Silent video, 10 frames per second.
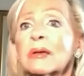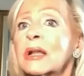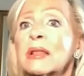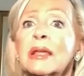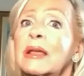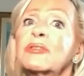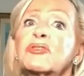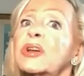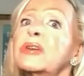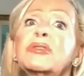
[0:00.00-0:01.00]
I think I
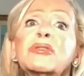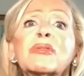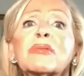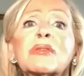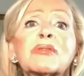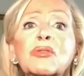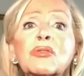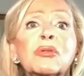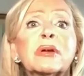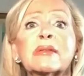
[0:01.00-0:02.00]
shared you the
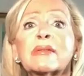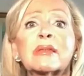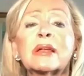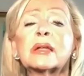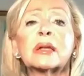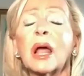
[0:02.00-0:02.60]
stories that